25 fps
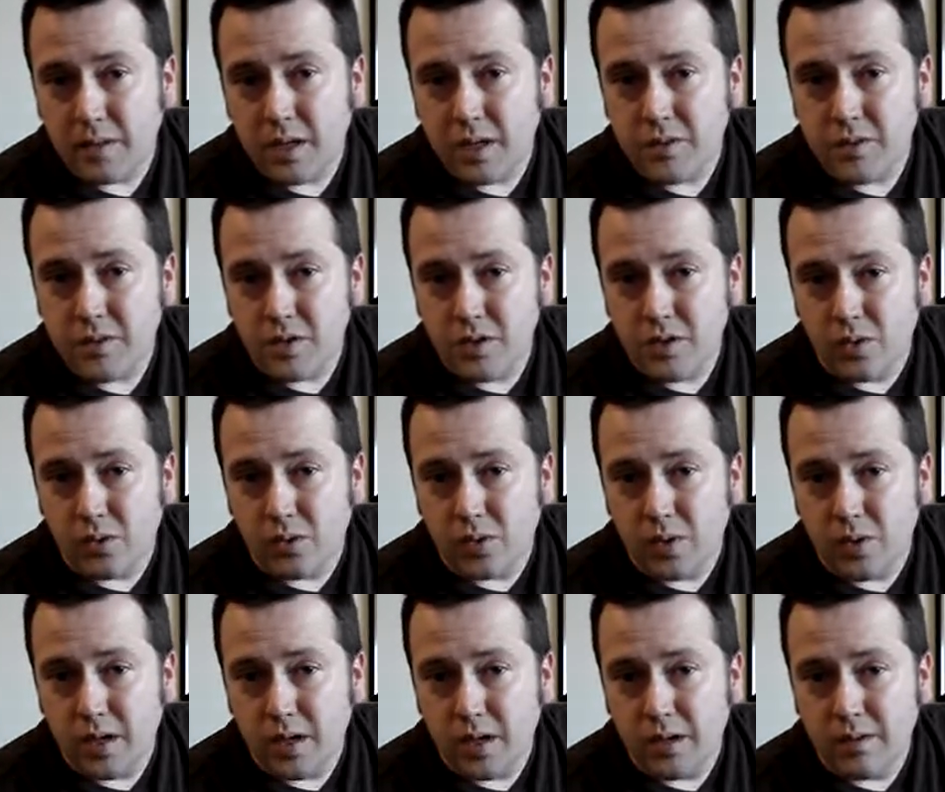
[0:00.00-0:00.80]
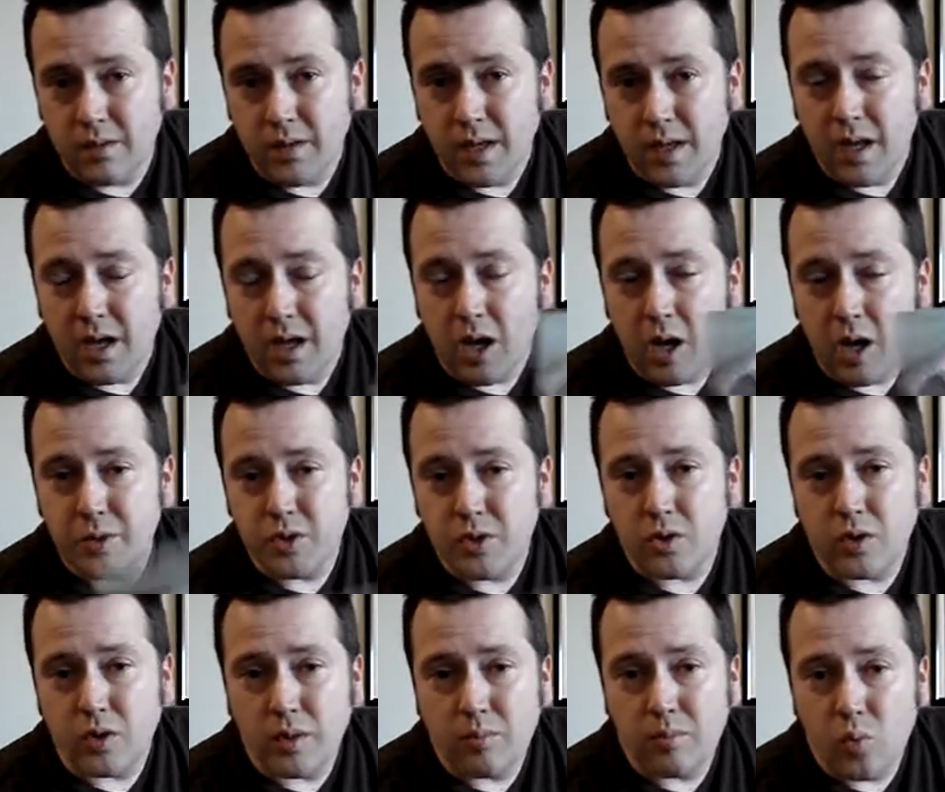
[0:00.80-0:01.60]
So I'll be
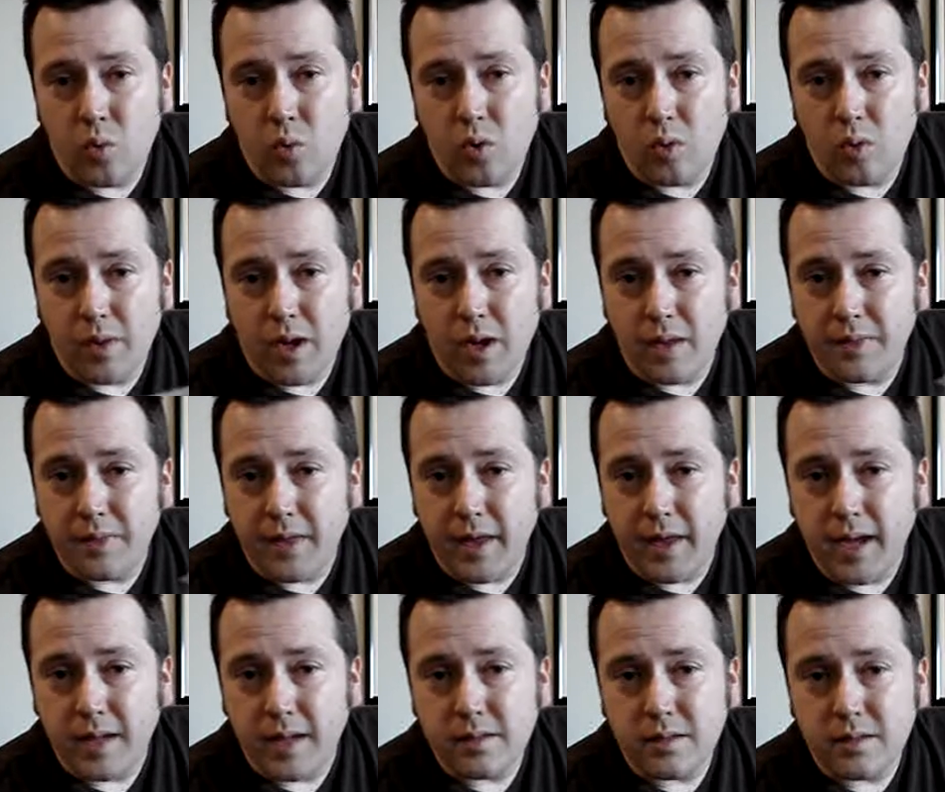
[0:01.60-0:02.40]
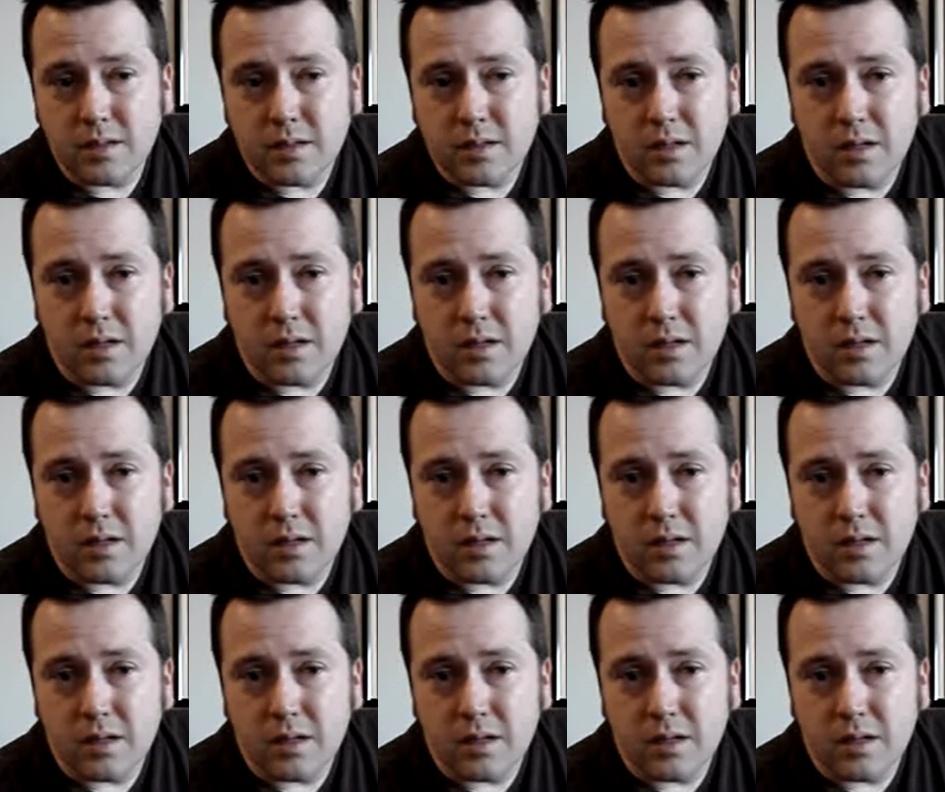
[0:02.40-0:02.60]
talking more about that